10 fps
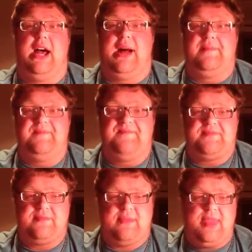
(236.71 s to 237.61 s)

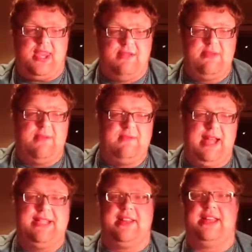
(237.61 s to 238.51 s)
But
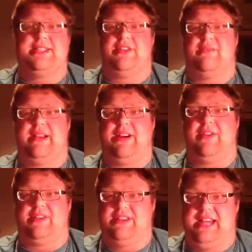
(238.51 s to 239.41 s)
I tell that story to my
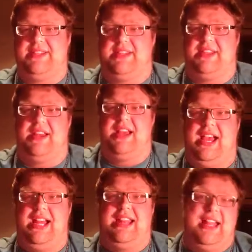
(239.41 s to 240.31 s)
coworker, Nancy,
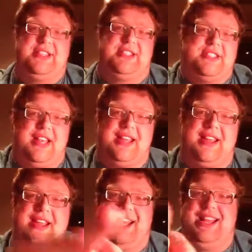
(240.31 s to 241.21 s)
and Nancy's just like,
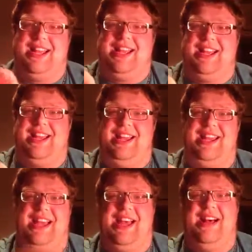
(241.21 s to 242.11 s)

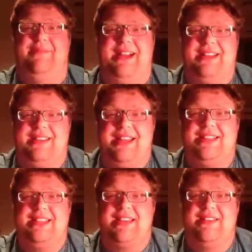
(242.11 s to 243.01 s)
I'm like,
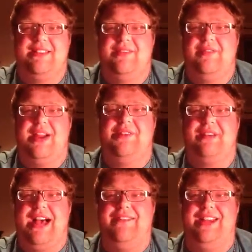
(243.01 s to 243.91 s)
Nancy, why are you
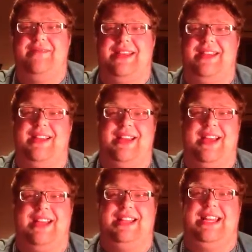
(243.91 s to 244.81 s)
laughing at me?
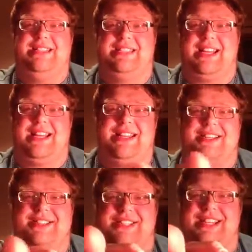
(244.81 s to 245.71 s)
And Nancy's like,
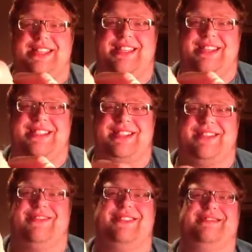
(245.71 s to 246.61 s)
she thinks
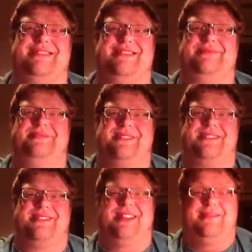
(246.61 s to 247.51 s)
you're a
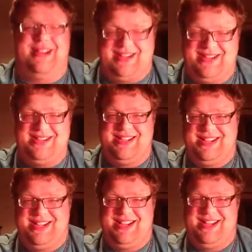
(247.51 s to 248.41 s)
loser. I'm like,
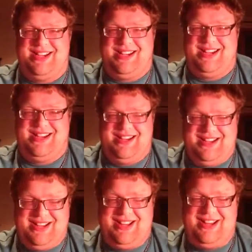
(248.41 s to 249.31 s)

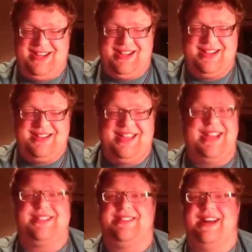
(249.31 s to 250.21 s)
oh,
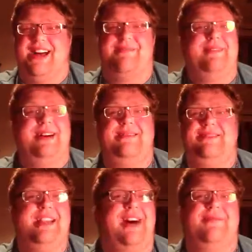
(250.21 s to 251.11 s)
thanks a lot. But
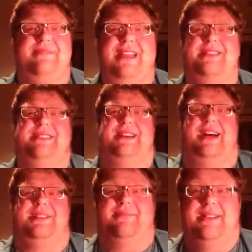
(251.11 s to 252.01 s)
no, Nancy's
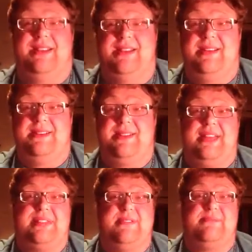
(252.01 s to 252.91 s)
awesome. So
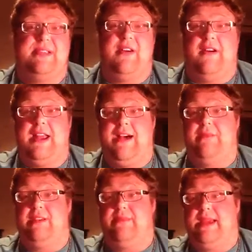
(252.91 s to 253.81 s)
that's what's been going on
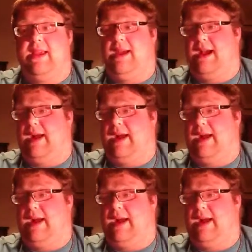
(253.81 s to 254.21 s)
with me.